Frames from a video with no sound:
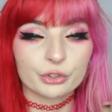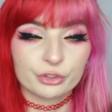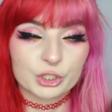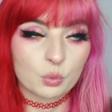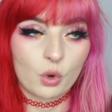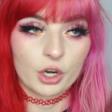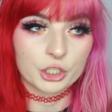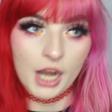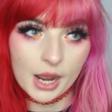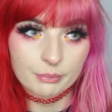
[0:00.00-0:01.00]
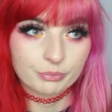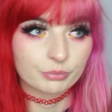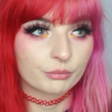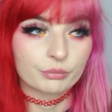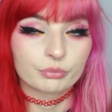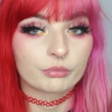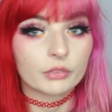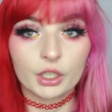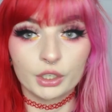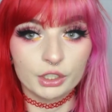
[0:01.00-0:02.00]
you just want to chat,
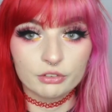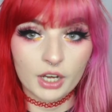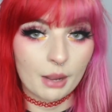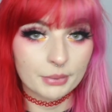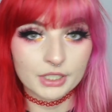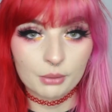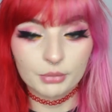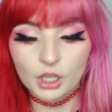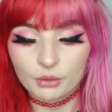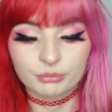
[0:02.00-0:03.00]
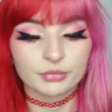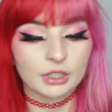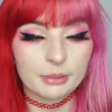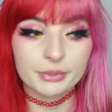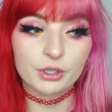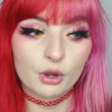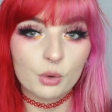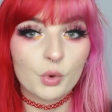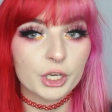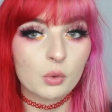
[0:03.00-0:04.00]
leave a comment down below. Let me
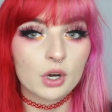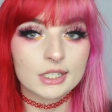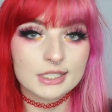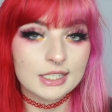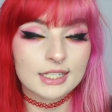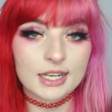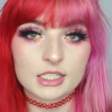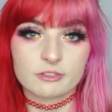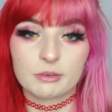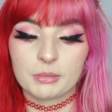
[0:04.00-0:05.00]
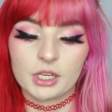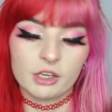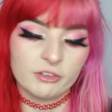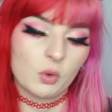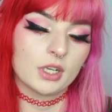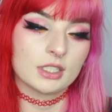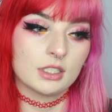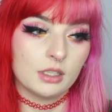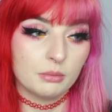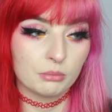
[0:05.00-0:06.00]
know what you want to see next from me. If you want to
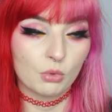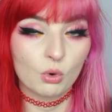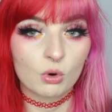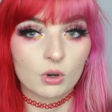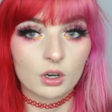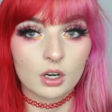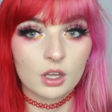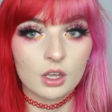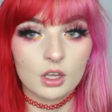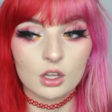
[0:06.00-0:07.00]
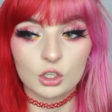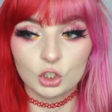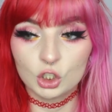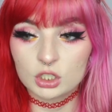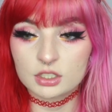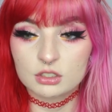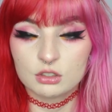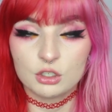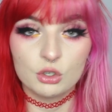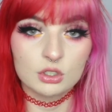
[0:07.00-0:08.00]
see more
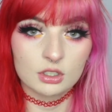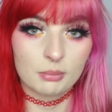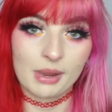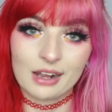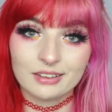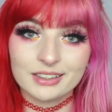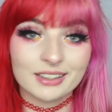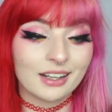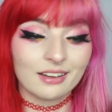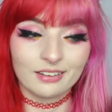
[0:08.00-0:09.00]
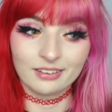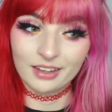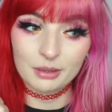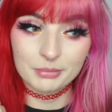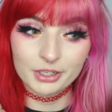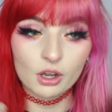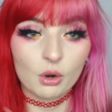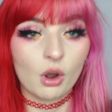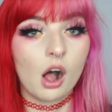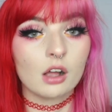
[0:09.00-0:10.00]
looks using the palette, let me
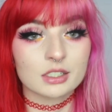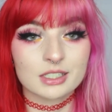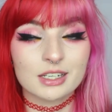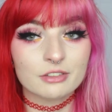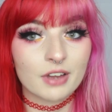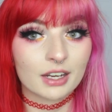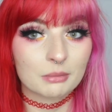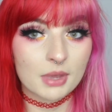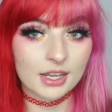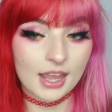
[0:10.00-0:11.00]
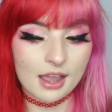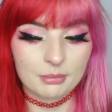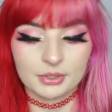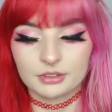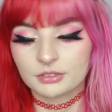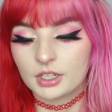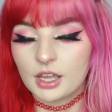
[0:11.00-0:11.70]
know. I'll see if I can make it happen.